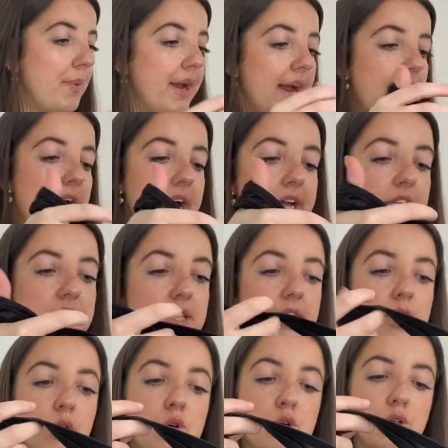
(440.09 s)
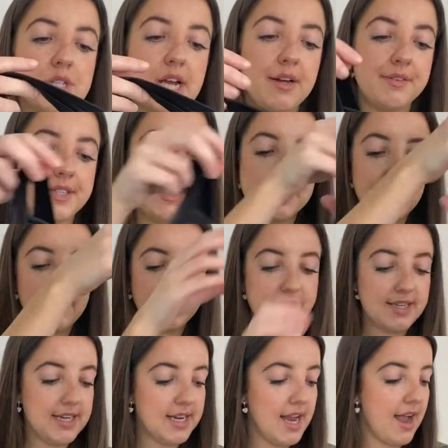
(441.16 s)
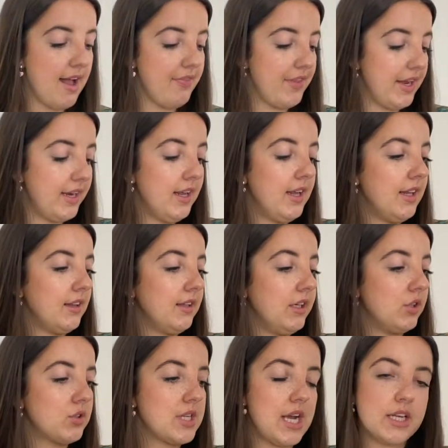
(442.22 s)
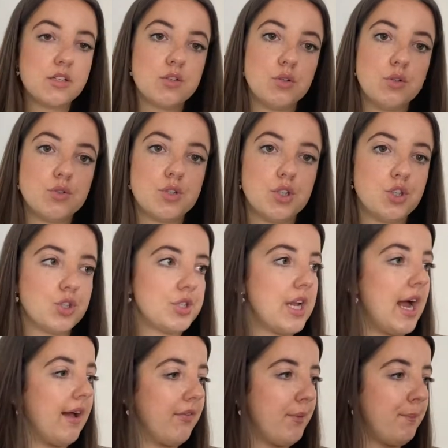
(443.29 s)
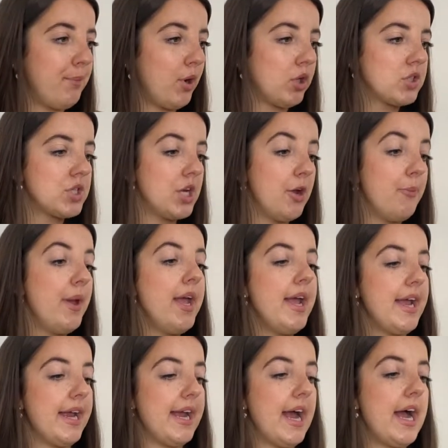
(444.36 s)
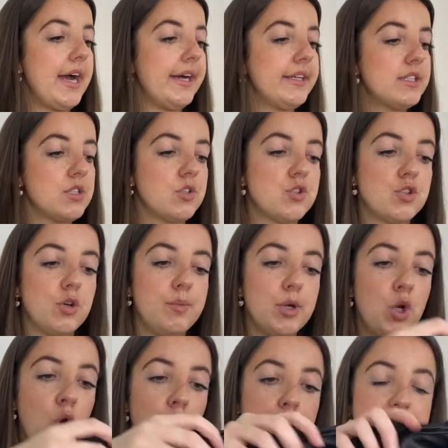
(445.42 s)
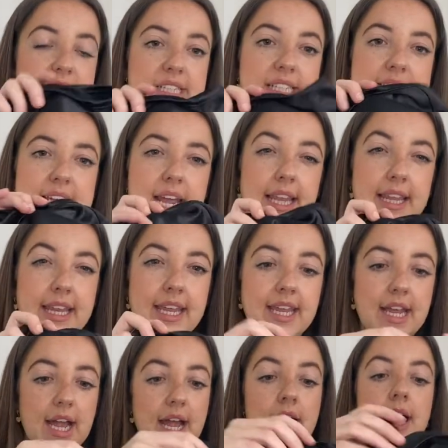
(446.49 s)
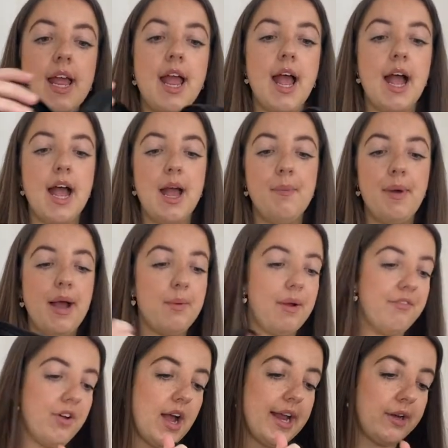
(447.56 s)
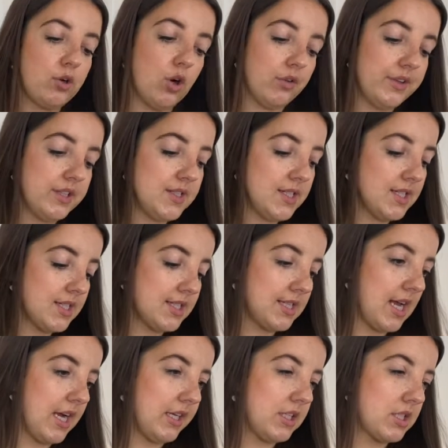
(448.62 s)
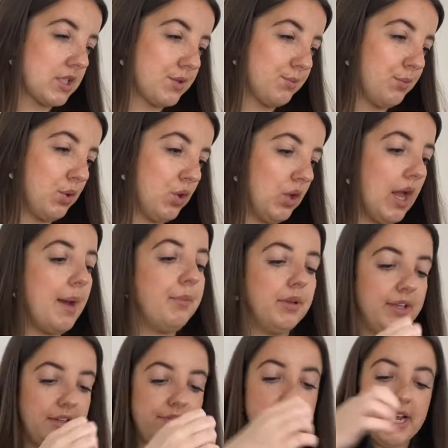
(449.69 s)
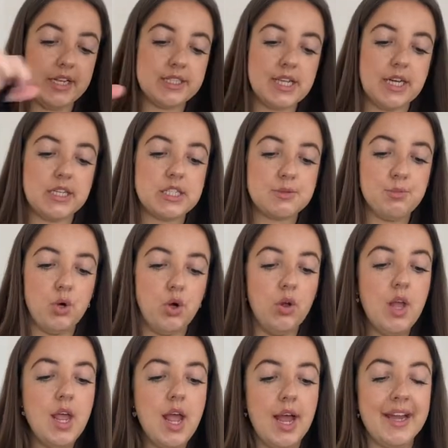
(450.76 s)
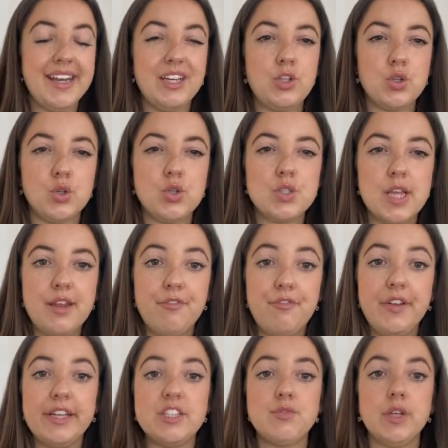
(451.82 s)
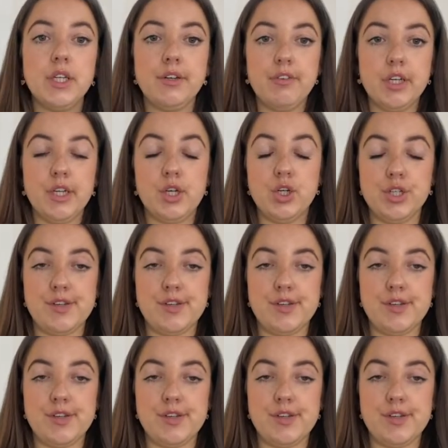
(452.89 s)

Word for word: It has little cutout detailings here and then little tassels just at the bottom. It has some cup detailing here um, however, I got this in a size small, I believe. Yeah, size small. And it does, it fits really, really good.